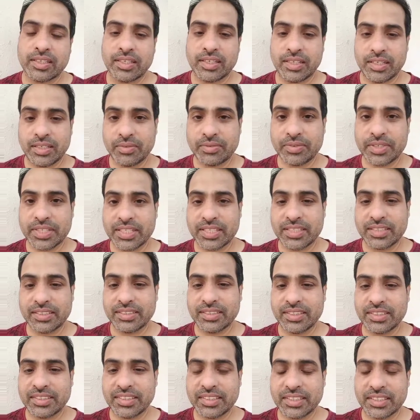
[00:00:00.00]
Hello friends,
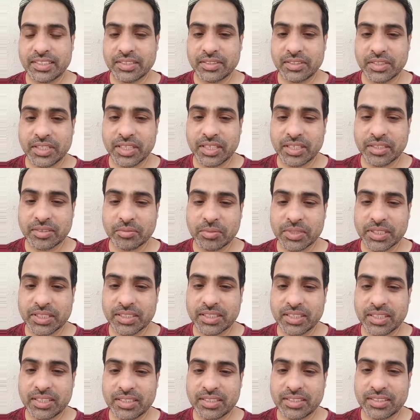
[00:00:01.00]
this is Ajudanath
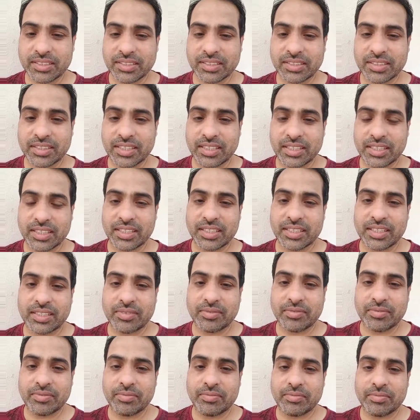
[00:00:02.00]
Mishra. I
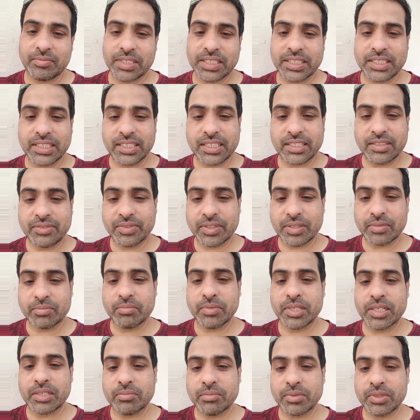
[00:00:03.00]
am basically from
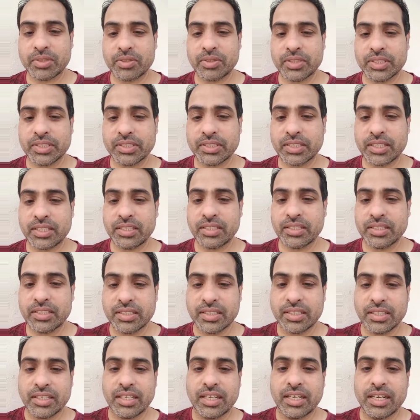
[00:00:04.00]
Barampur, Odisha.
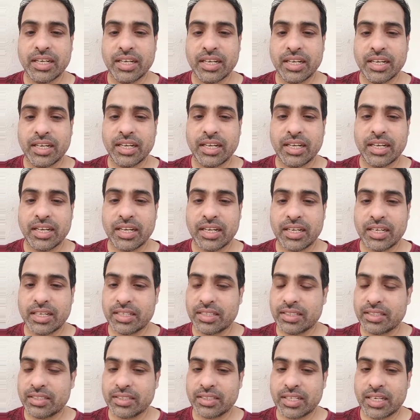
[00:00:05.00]

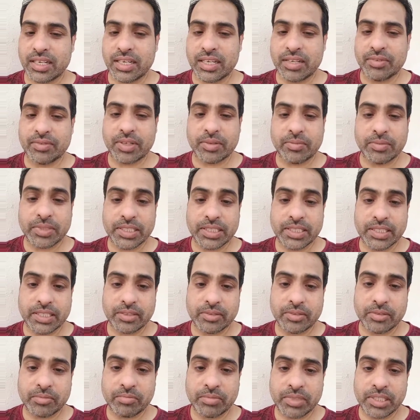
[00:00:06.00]
I have completed
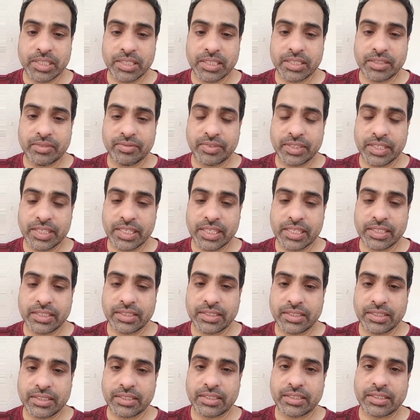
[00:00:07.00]
MBA in
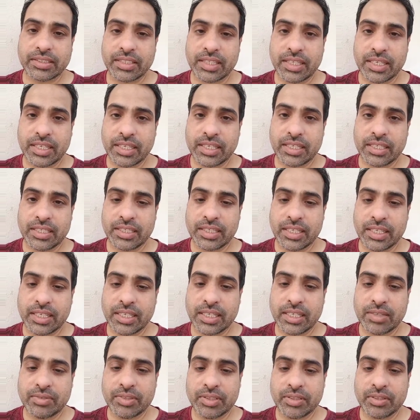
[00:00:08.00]
finance and I
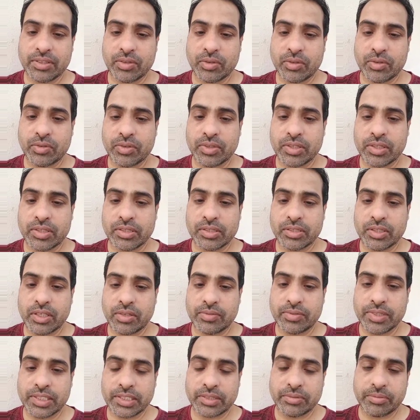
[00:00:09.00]
have an overall
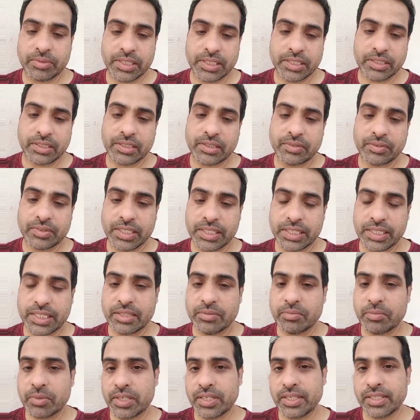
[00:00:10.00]
job experience of
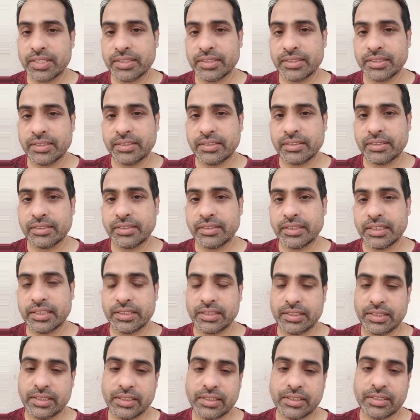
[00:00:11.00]

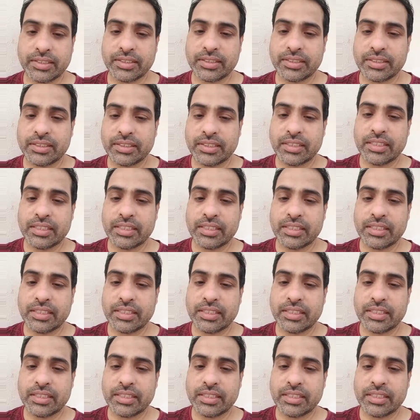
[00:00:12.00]
13.6 years.